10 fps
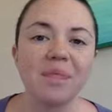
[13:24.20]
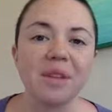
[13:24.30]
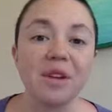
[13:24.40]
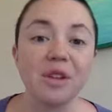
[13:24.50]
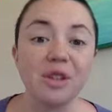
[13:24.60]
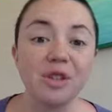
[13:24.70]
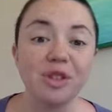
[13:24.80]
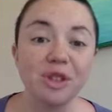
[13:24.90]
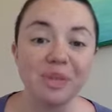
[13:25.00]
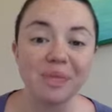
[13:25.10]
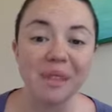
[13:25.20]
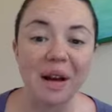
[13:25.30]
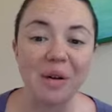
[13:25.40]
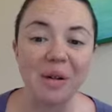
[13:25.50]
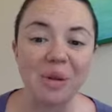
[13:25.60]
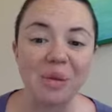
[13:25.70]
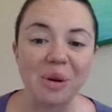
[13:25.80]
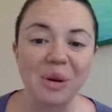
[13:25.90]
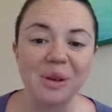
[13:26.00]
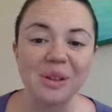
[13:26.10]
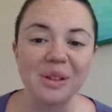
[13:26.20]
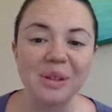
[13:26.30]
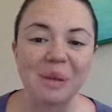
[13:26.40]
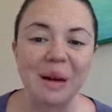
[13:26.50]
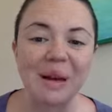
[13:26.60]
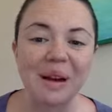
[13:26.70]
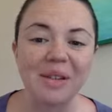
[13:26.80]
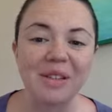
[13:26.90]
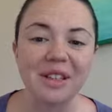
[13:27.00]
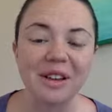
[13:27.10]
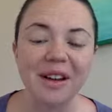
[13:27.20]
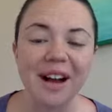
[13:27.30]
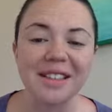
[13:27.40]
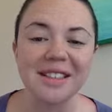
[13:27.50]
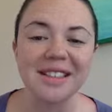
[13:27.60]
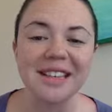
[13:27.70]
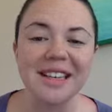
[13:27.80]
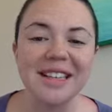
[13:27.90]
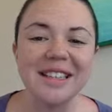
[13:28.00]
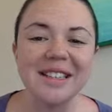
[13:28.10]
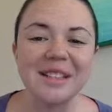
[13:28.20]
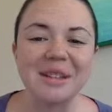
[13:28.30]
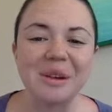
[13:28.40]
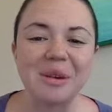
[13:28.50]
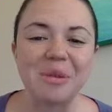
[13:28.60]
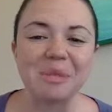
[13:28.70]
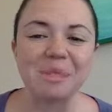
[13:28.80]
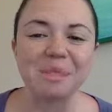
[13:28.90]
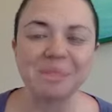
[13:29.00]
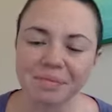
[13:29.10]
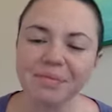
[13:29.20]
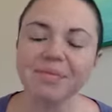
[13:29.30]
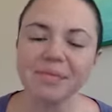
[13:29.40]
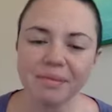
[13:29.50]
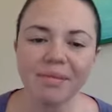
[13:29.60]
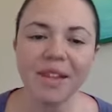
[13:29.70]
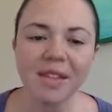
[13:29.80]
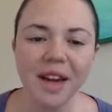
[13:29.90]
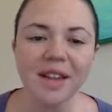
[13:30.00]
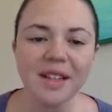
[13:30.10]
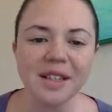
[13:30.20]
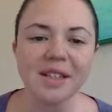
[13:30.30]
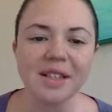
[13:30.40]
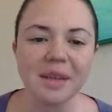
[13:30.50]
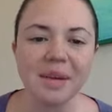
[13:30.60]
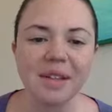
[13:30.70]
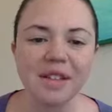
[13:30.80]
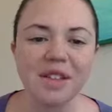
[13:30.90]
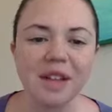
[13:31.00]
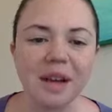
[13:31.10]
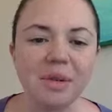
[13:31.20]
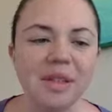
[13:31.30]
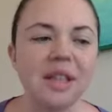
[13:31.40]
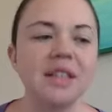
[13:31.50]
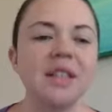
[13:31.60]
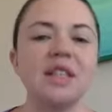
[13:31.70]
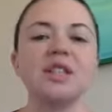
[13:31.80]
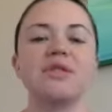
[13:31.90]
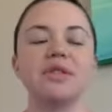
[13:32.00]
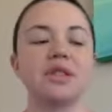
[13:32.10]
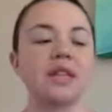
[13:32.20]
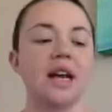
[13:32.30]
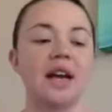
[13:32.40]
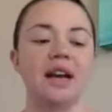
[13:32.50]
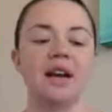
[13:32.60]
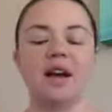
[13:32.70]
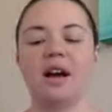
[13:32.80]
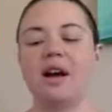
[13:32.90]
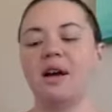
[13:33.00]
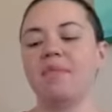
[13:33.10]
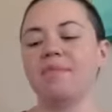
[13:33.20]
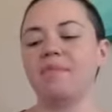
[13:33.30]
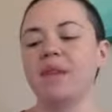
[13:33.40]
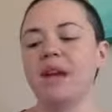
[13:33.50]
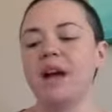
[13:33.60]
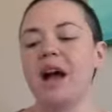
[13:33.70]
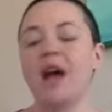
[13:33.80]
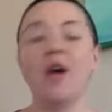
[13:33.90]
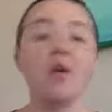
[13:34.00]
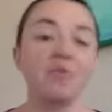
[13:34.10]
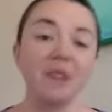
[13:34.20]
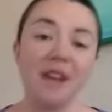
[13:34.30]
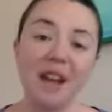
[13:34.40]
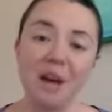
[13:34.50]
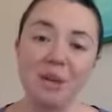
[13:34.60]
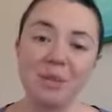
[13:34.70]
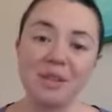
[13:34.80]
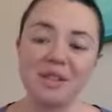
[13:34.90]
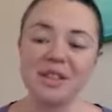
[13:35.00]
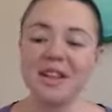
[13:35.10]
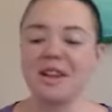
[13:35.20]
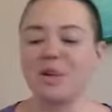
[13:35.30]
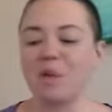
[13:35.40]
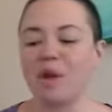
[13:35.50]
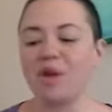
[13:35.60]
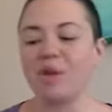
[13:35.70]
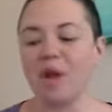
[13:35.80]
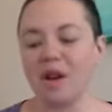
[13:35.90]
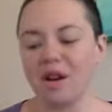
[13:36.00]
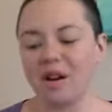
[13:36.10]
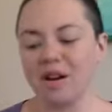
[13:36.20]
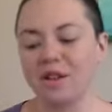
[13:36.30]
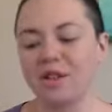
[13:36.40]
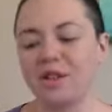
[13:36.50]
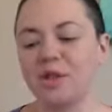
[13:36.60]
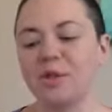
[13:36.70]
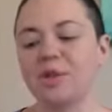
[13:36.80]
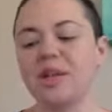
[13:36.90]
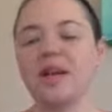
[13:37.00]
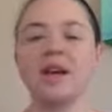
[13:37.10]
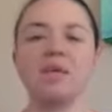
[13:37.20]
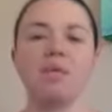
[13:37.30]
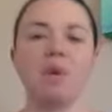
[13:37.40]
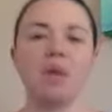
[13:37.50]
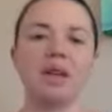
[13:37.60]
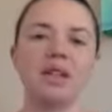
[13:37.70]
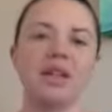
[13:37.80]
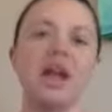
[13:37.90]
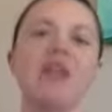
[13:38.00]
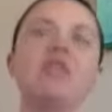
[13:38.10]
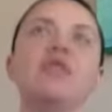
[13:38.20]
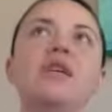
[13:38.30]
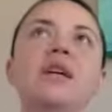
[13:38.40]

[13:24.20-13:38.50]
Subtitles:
good juju out in the world, spreading it out into the grass. So that is the message that I would send to each of you today. I hope that it helps where you are to take a moment to kind of